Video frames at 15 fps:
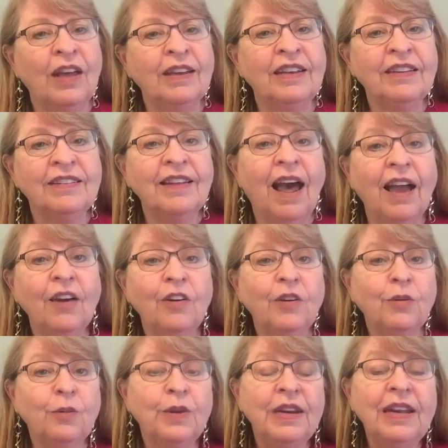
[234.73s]
a desire
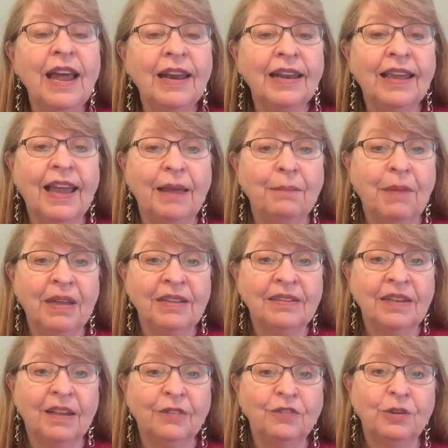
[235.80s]
to rededicate
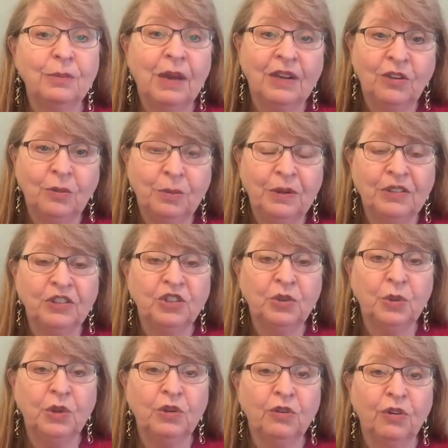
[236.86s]
myself to my
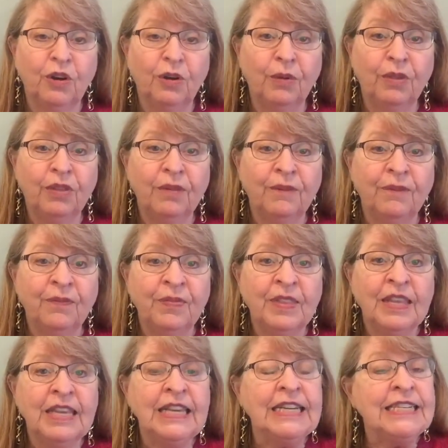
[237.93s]
spiritual growth.
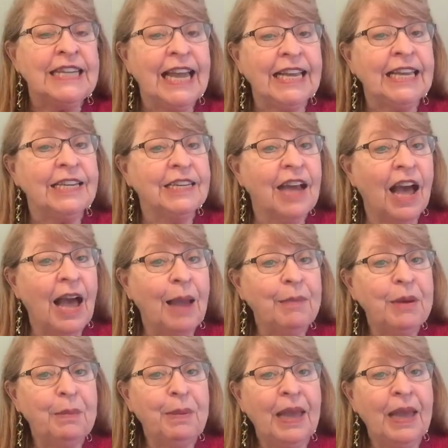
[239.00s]
Taking time to